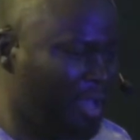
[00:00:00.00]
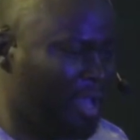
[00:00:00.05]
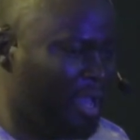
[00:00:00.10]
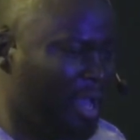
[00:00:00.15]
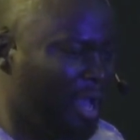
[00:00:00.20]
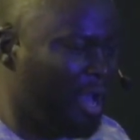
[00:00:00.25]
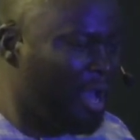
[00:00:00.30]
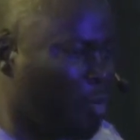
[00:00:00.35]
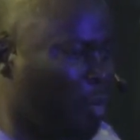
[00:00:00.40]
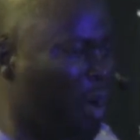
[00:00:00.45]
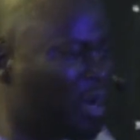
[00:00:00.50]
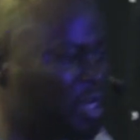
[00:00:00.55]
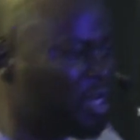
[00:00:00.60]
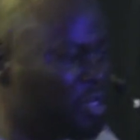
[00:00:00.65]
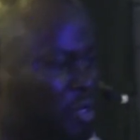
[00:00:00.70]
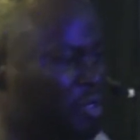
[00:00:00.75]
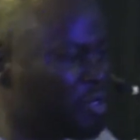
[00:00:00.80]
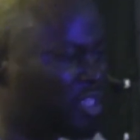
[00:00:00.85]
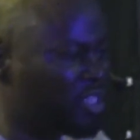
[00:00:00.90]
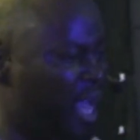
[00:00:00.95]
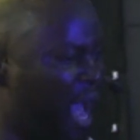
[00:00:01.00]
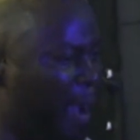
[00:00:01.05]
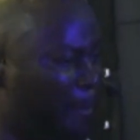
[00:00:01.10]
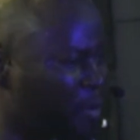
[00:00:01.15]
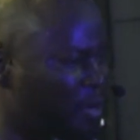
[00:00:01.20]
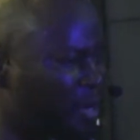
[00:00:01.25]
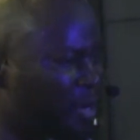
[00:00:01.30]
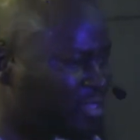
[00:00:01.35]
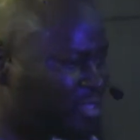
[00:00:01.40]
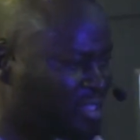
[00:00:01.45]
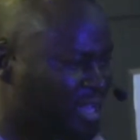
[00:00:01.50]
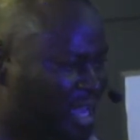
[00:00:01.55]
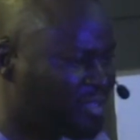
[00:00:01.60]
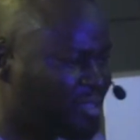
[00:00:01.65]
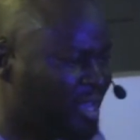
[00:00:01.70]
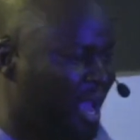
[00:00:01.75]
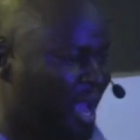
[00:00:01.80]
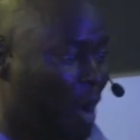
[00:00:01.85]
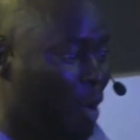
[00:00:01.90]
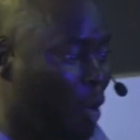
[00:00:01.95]
What did you say happened last night?
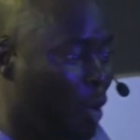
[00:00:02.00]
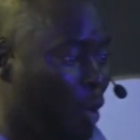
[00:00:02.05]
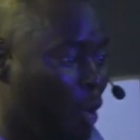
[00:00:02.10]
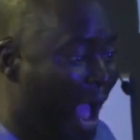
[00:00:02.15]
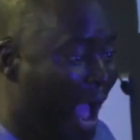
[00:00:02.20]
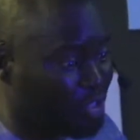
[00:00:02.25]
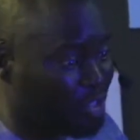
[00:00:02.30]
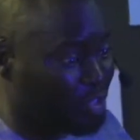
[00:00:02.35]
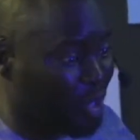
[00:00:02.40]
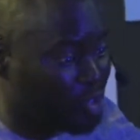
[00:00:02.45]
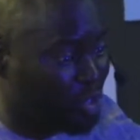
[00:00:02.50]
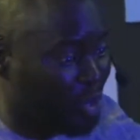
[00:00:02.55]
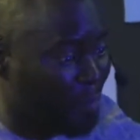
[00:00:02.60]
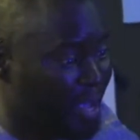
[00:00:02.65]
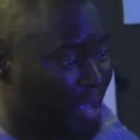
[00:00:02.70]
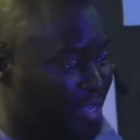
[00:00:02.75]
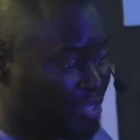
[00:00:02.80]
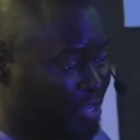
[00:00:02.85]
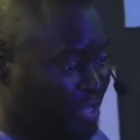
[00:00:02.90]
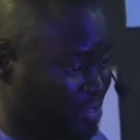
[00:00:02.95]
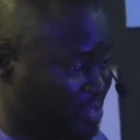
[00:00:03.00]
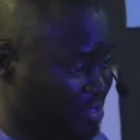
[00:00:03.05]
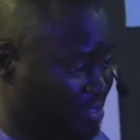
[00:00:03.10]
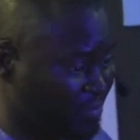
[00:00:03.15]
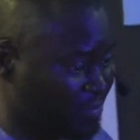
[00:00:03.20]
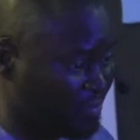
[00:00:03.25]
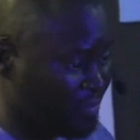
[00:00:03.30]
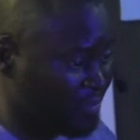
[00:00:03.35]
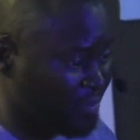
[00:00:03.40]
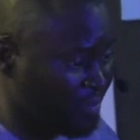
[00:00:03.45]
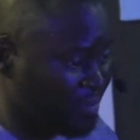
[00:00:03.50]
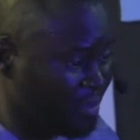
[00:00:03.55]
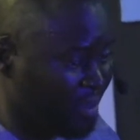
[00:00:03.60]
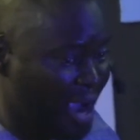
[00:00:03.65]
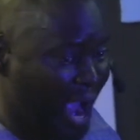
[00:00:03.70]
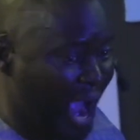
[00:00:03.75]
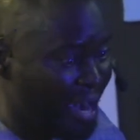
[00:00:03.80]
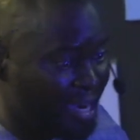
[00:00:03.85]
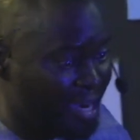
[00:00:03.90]
Oh, I saw some angels. And they said,